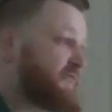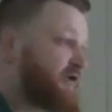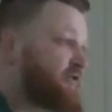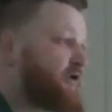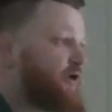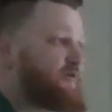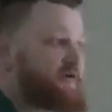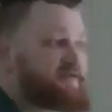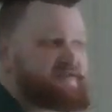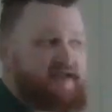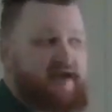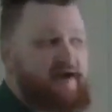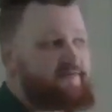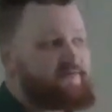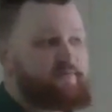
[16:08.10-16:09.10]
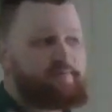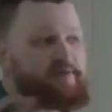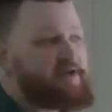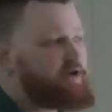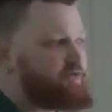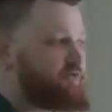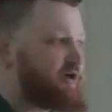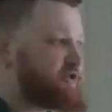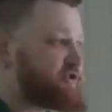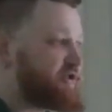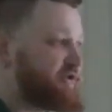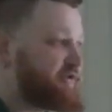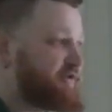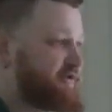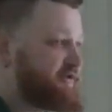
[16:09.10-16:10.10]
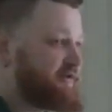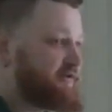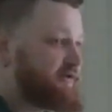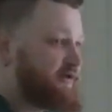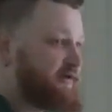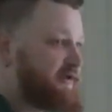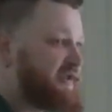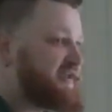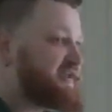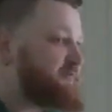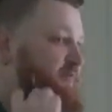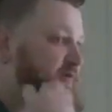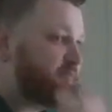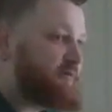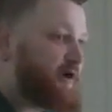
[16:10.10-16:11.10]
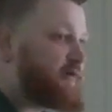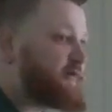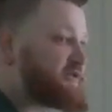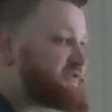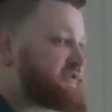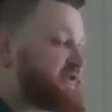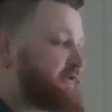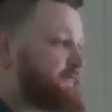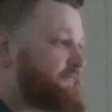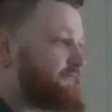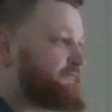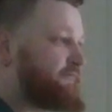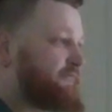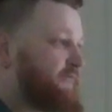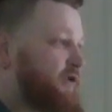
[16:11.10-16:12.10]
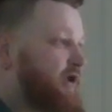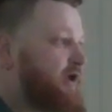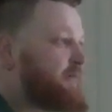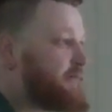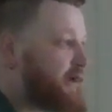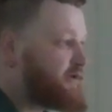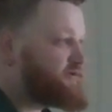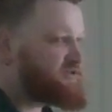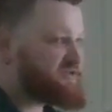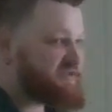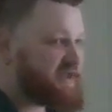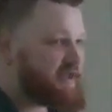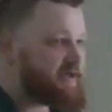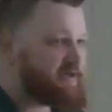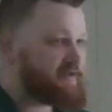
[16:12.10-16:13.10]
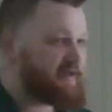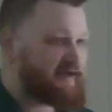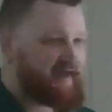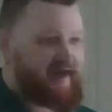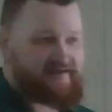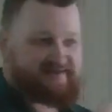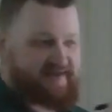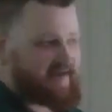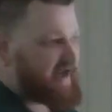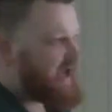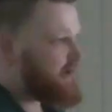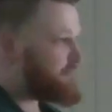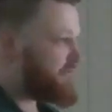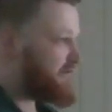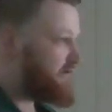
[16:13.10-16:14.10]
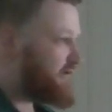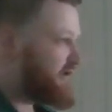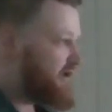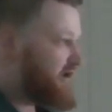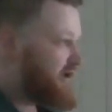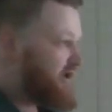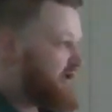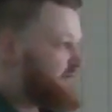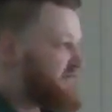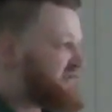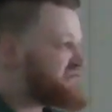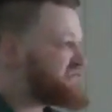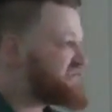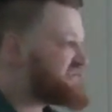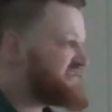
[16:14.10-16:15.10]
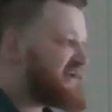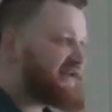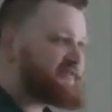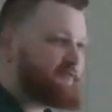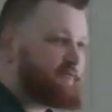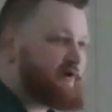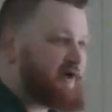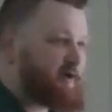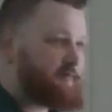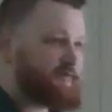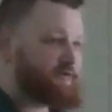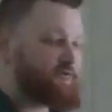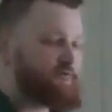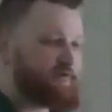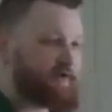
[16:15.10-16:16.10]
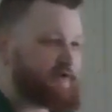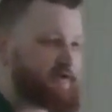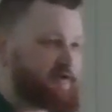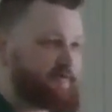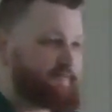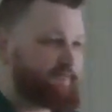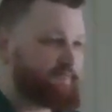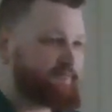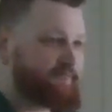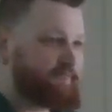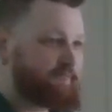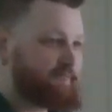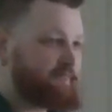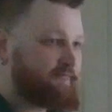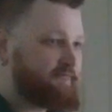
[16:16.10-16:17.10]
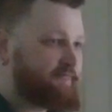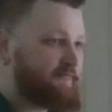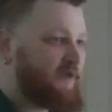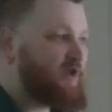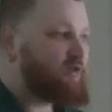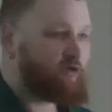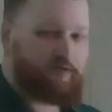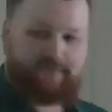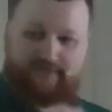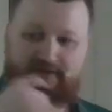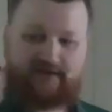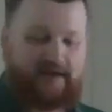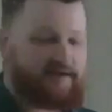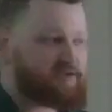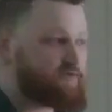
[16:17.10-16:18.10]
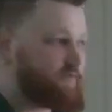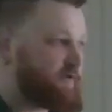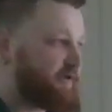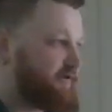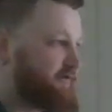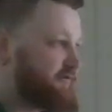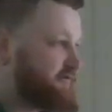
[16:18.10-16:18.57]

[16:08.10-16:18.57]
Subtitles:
No doesn't have to be crushing. It can be promising. By understanding that it hasn't happened because it's not the right opportunity, look for the next one.